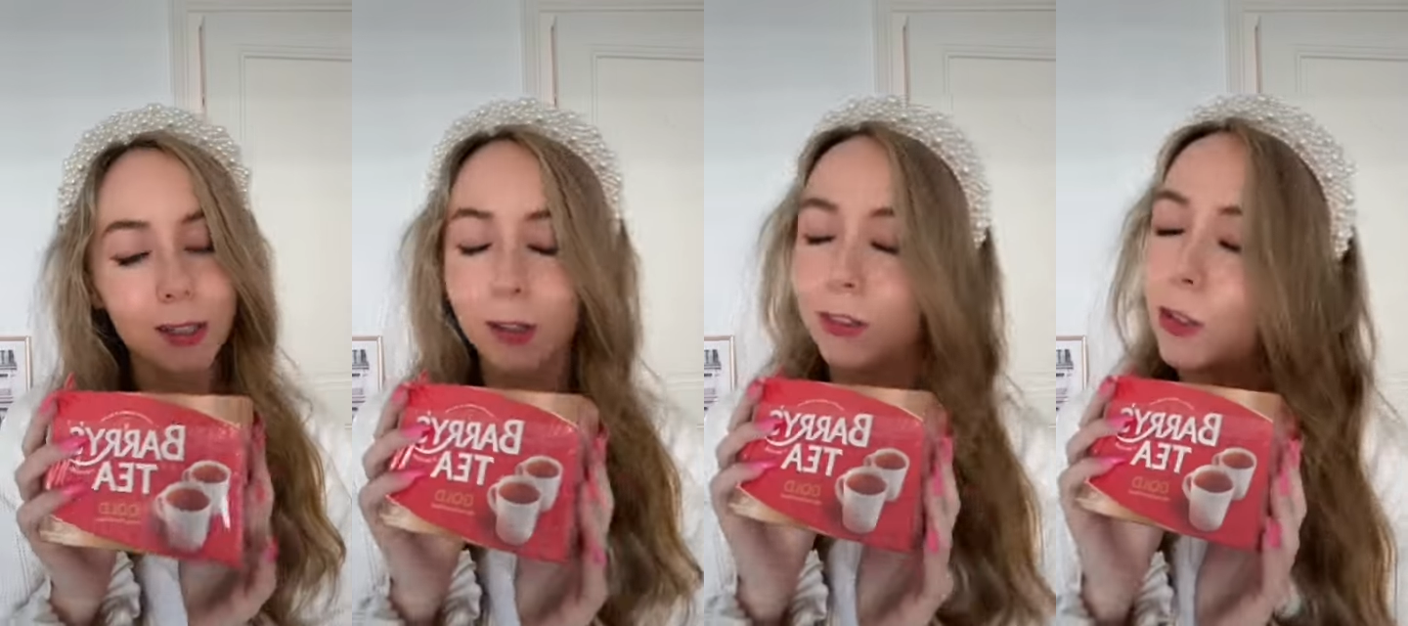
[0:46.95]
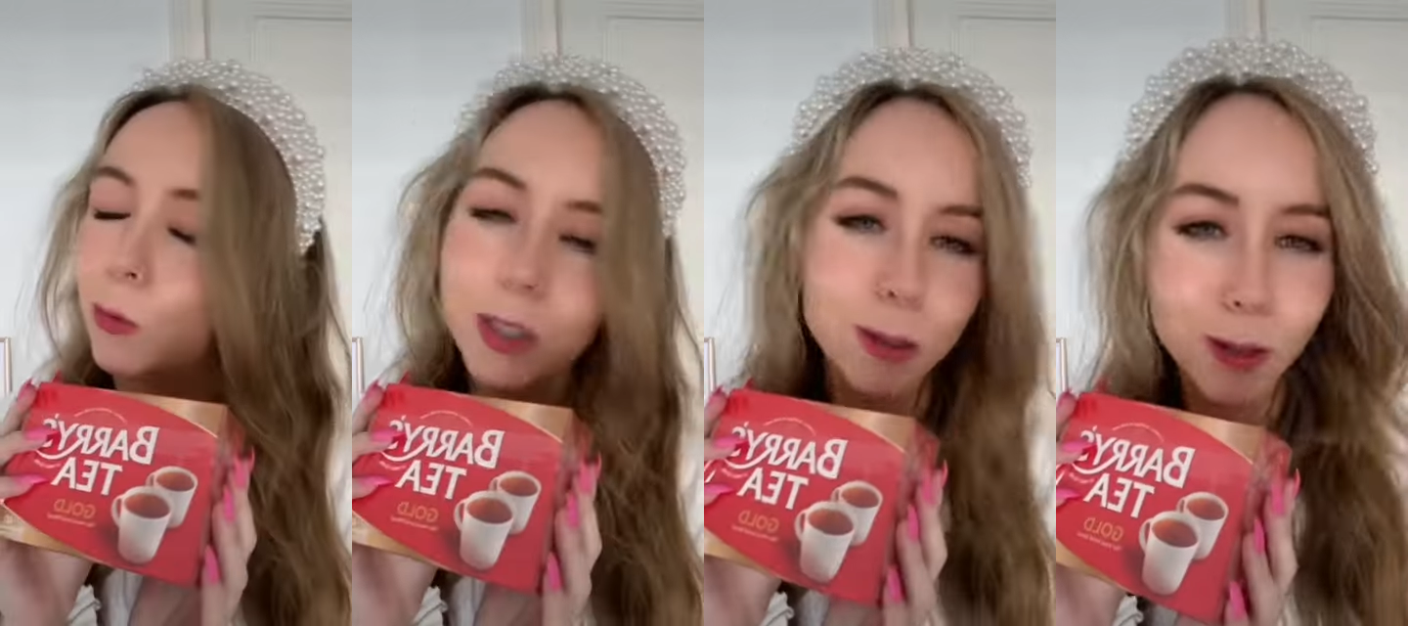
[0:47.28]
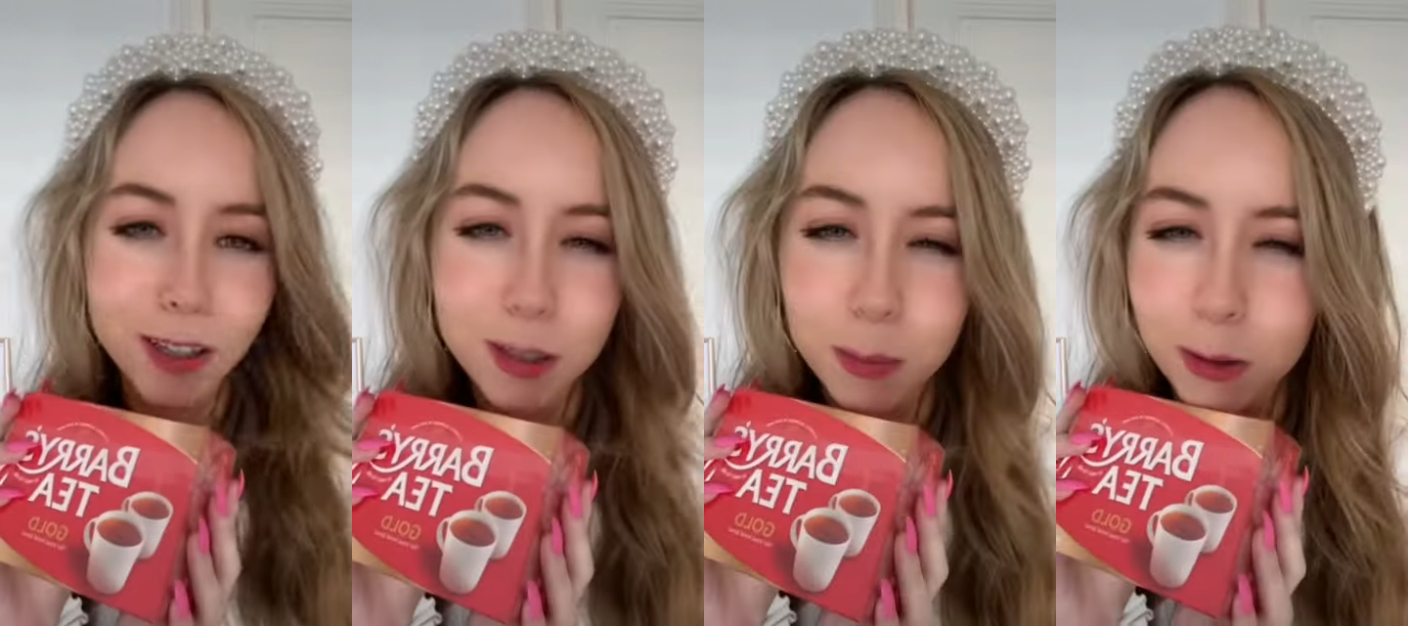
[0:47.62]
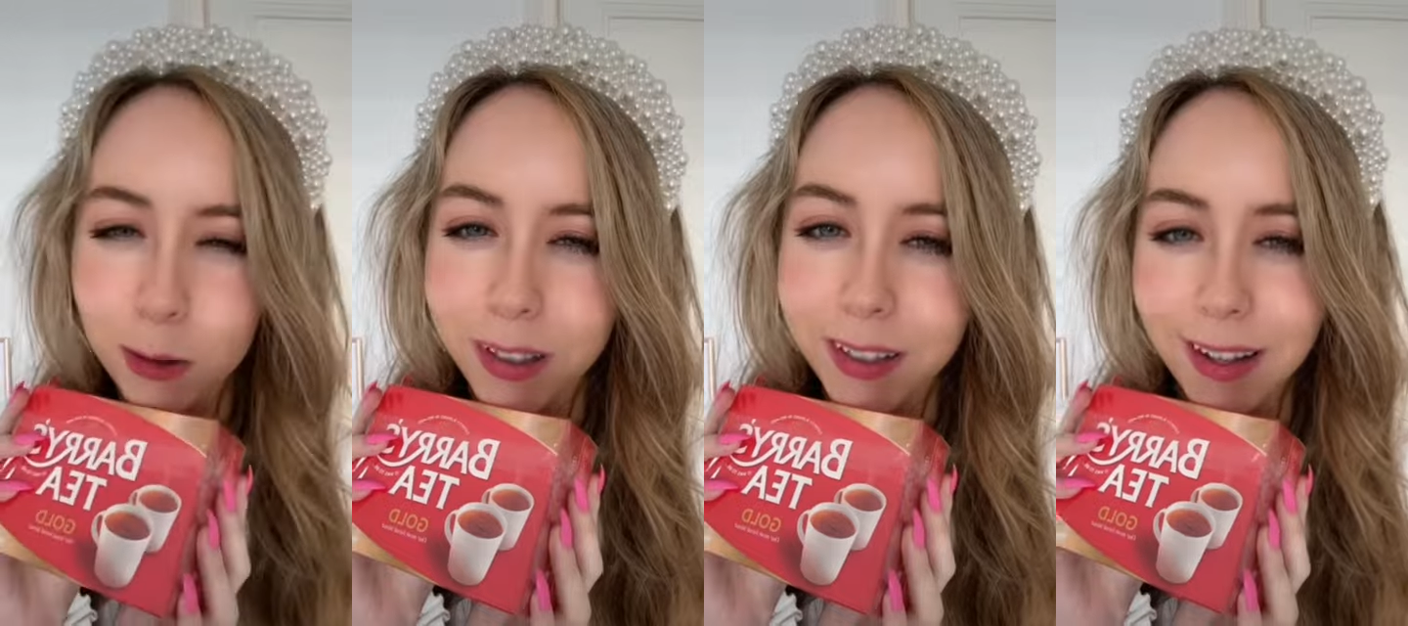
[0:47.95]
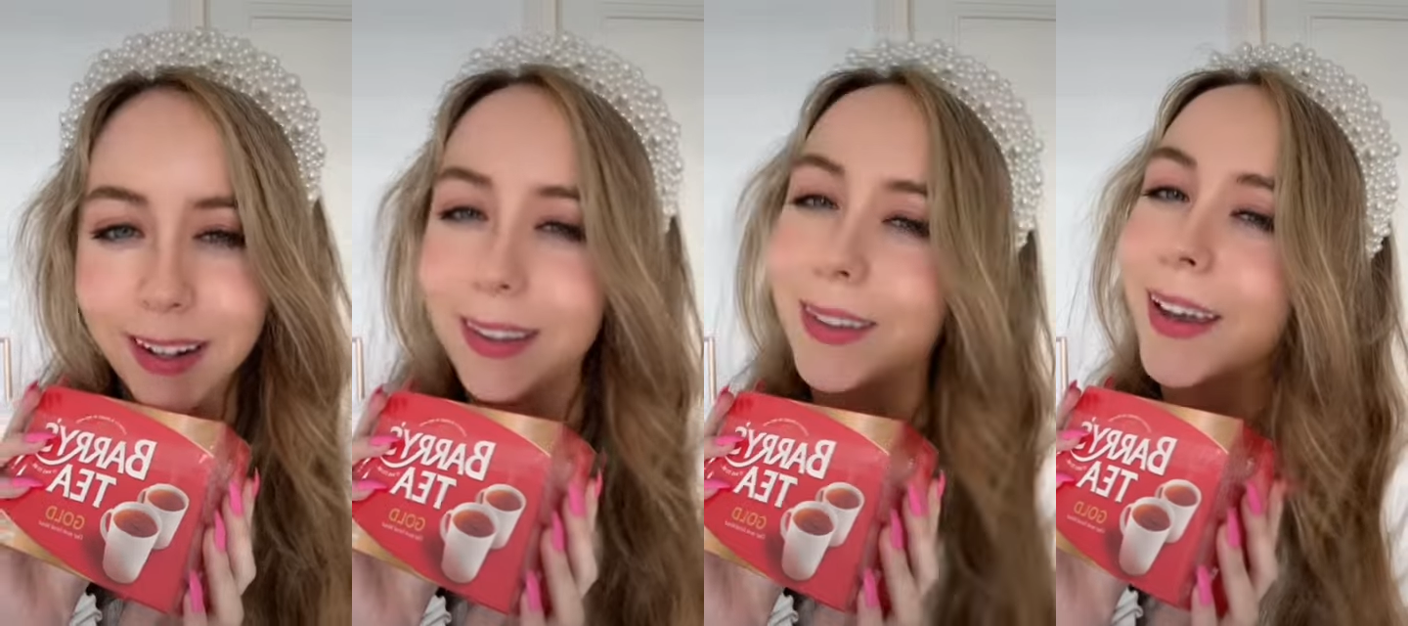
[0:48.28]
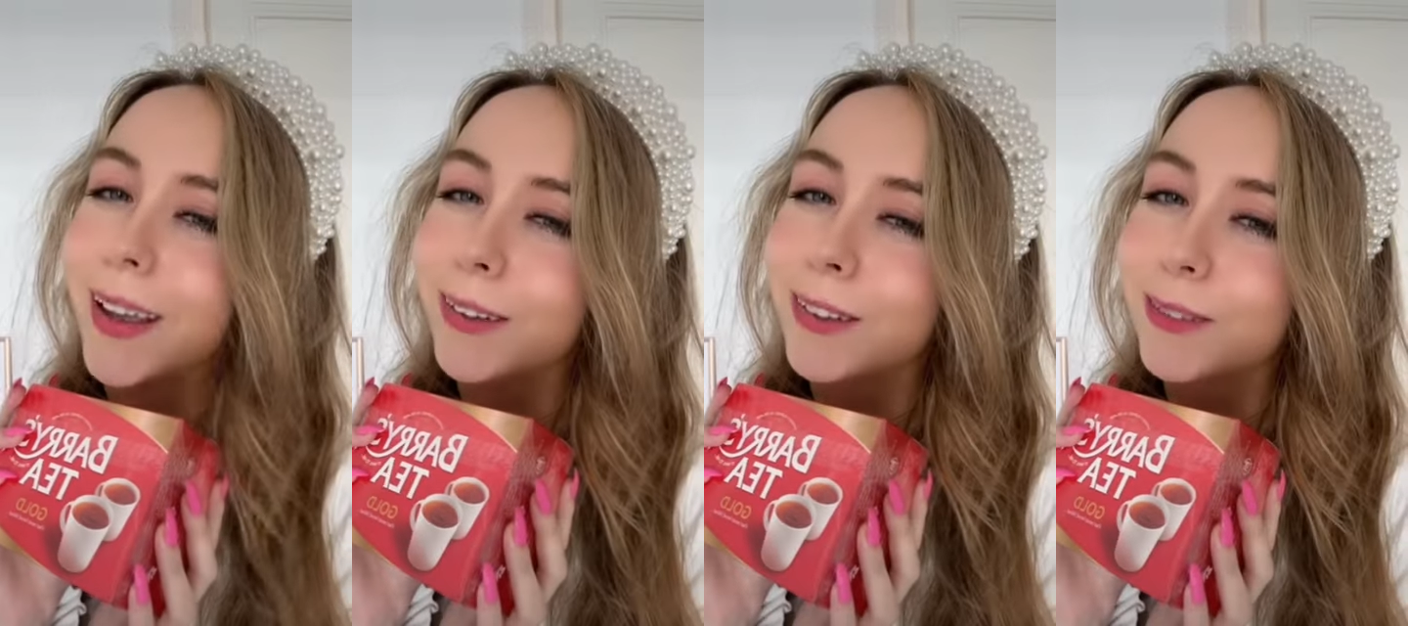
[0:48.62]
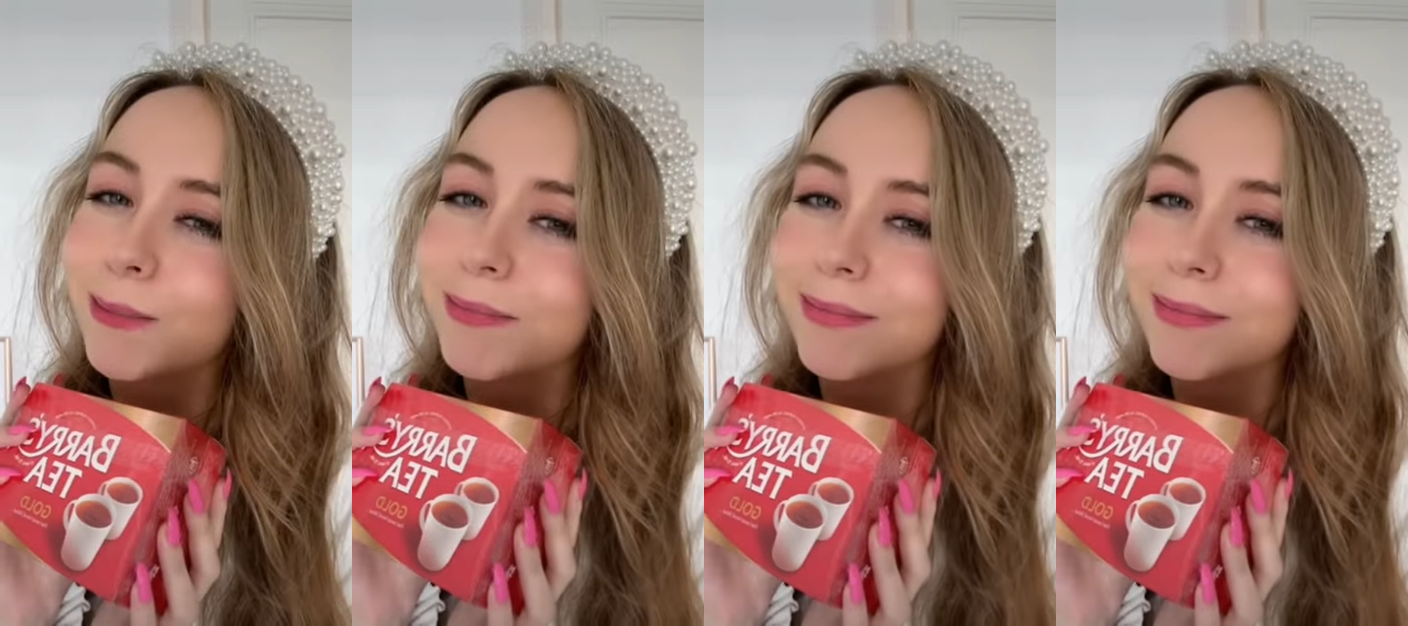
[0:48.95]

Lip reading: because you wouldn't want to be drinking anything else.